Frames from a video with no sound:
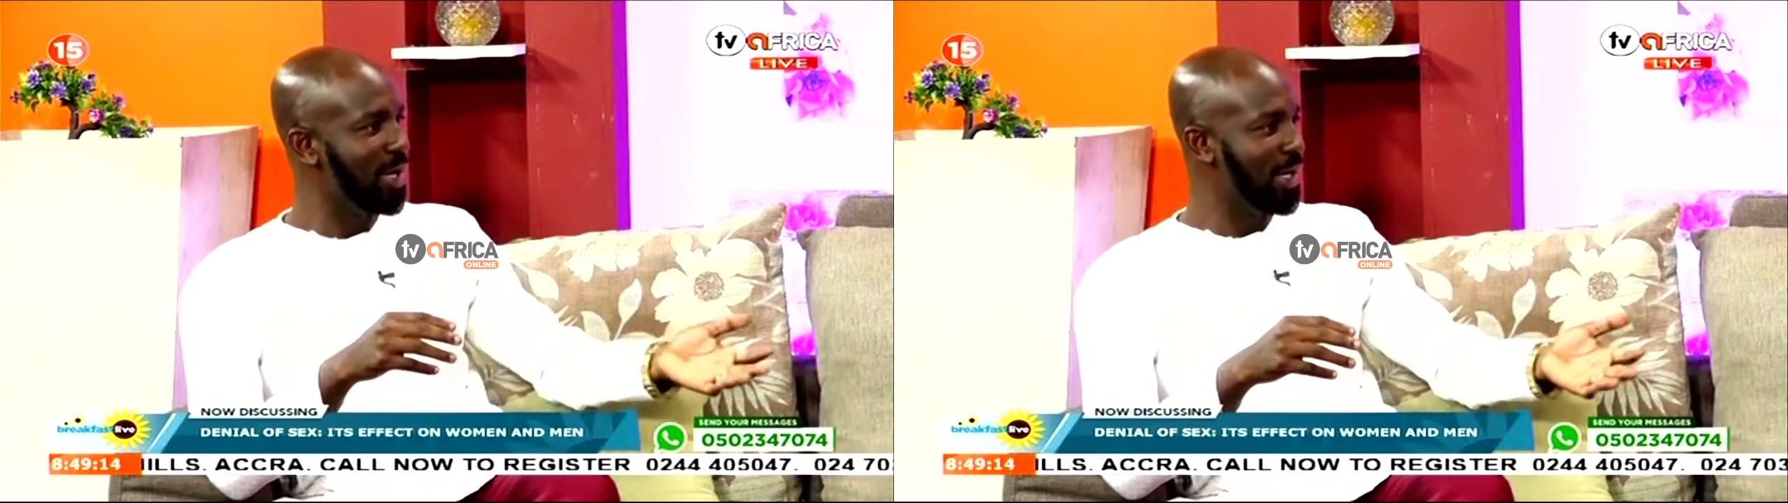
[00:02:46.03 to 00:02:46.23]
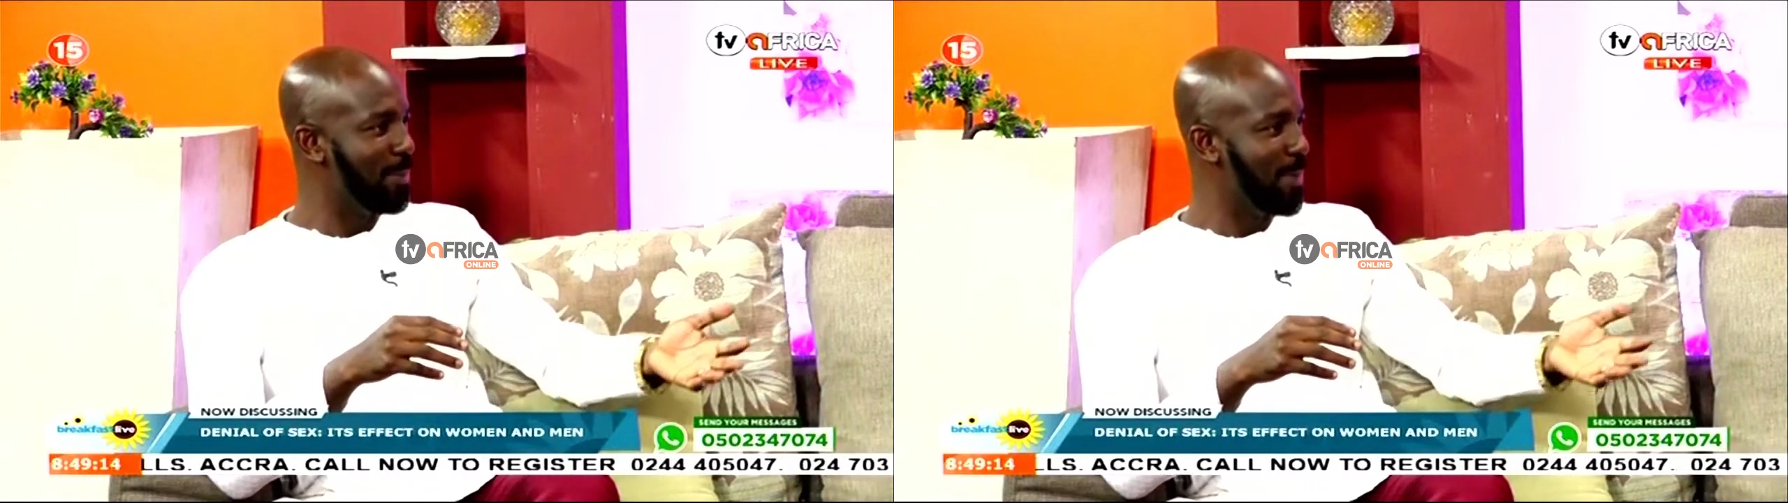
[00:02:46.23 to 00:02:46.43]

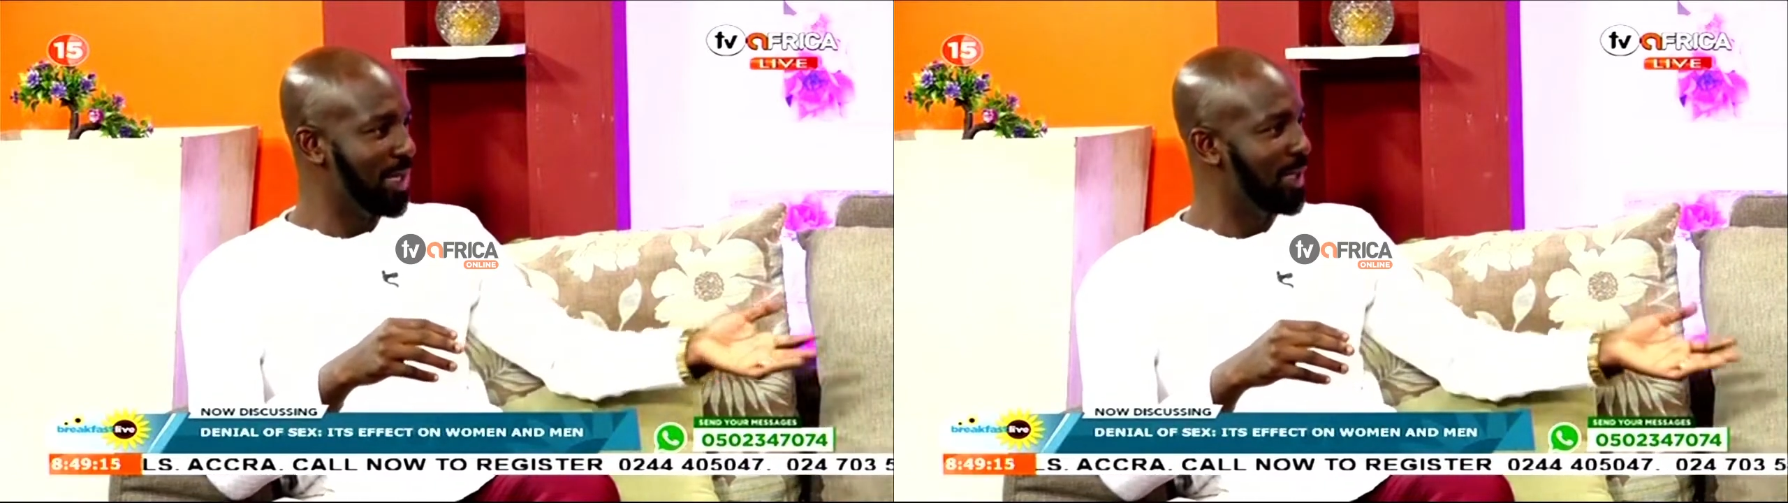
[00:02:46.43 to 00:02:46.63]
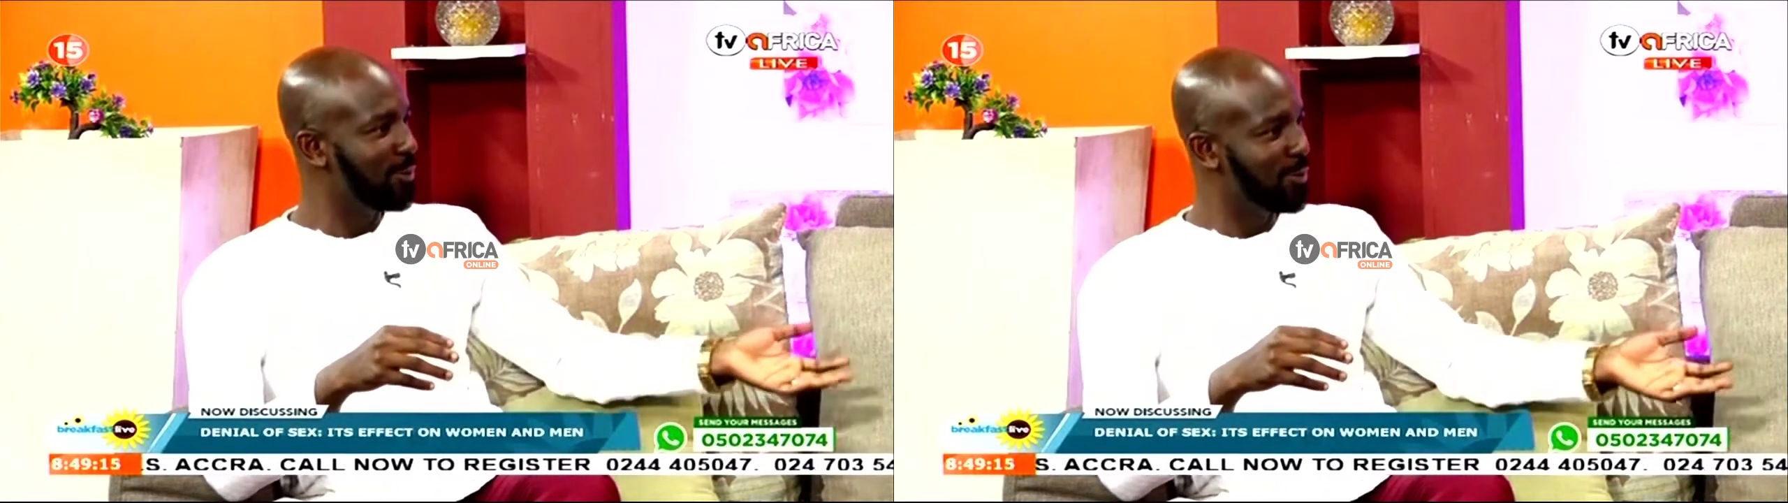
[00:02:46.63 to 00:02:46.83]
man and
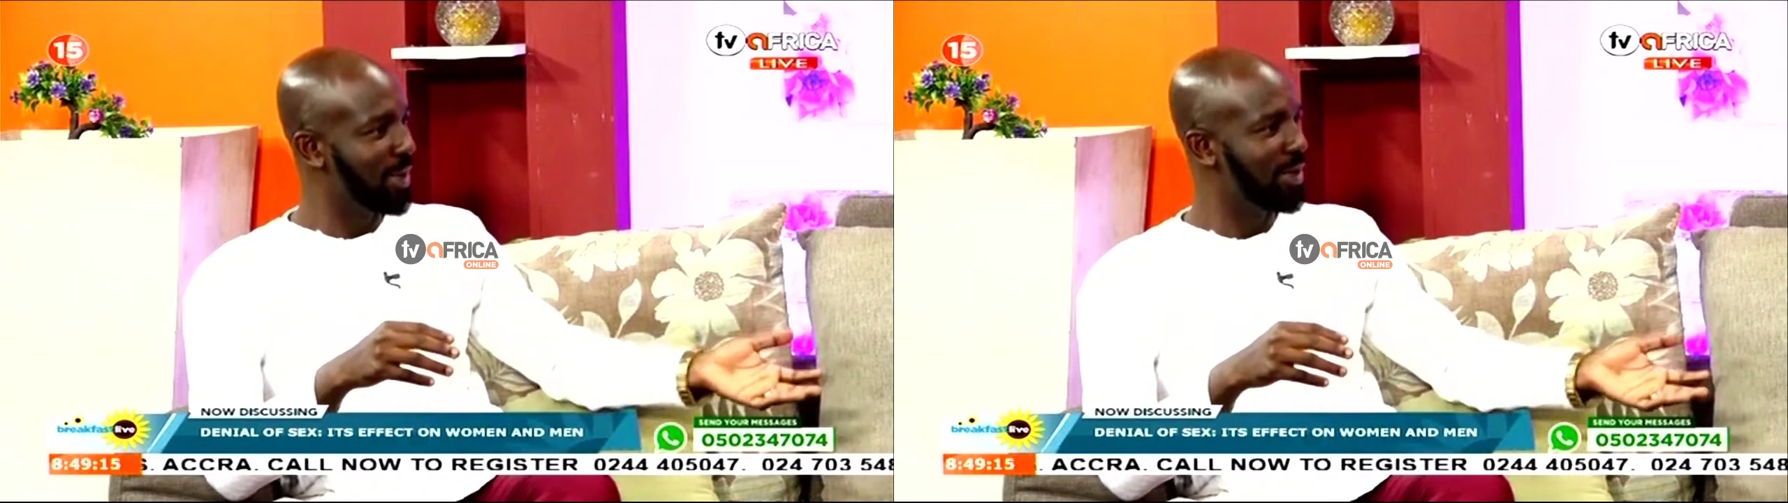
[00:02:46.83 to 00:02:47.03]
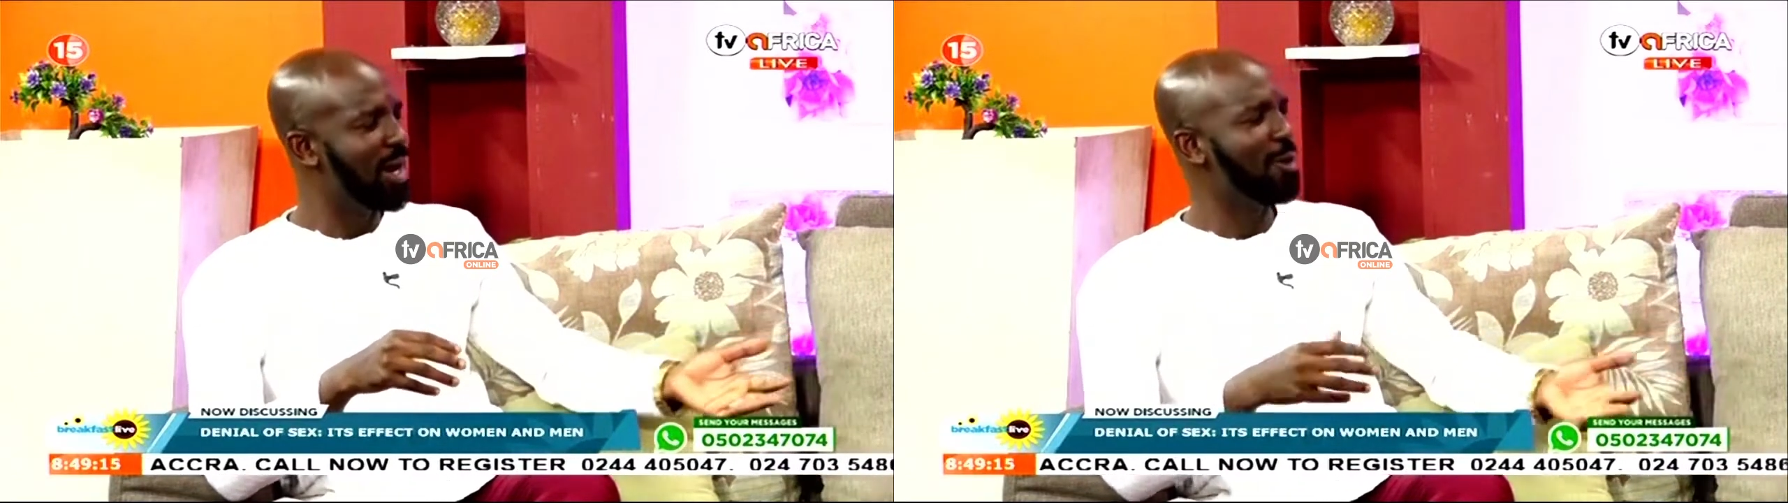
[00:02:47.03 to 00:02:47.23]
the woman.
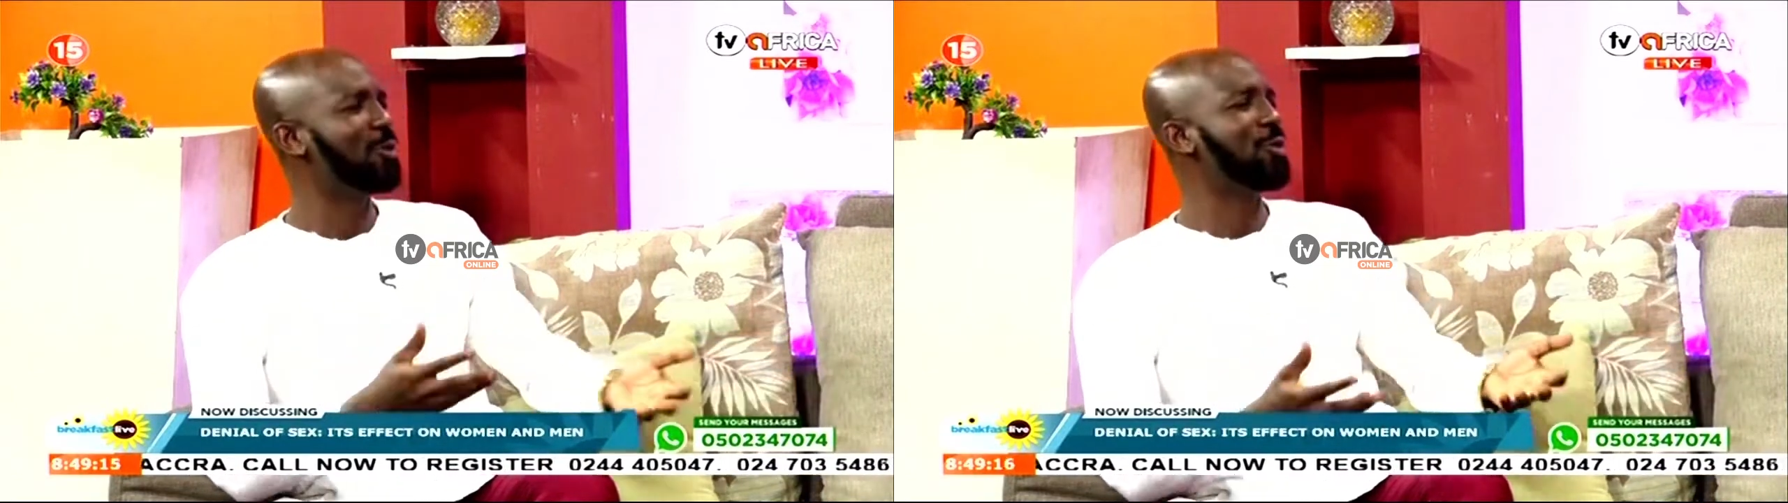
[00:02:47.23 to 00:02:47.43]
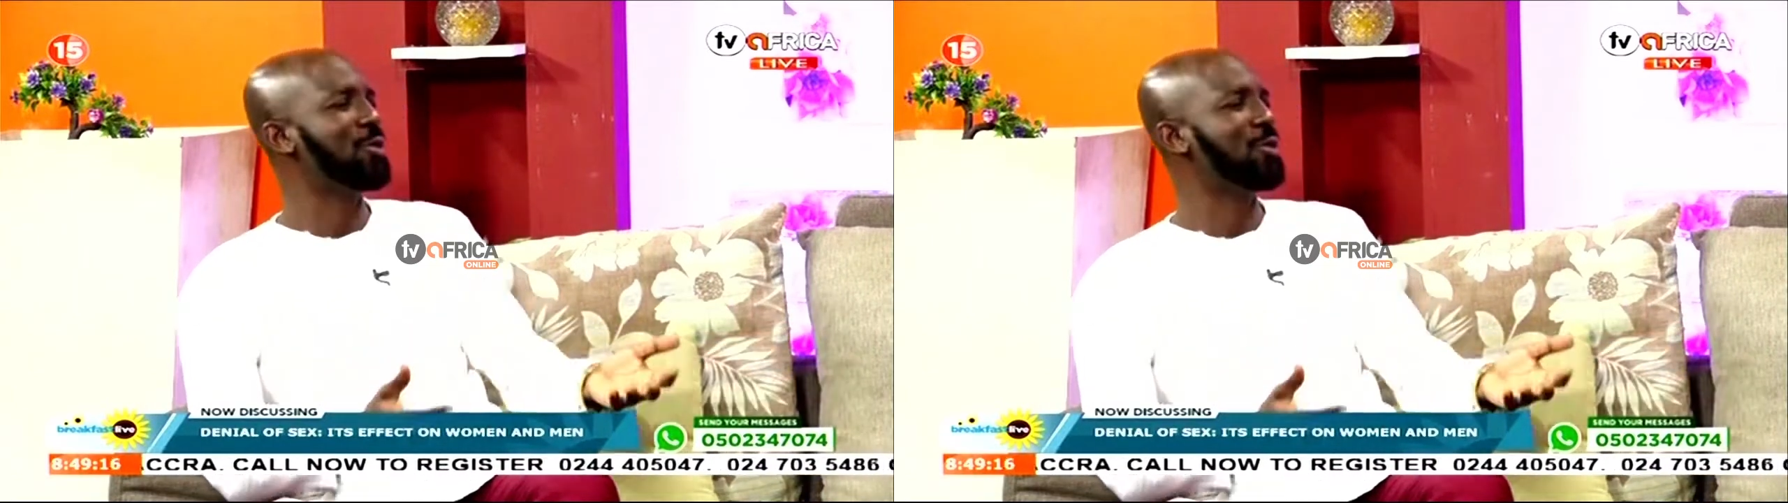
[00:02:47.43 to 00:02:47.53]
How old was the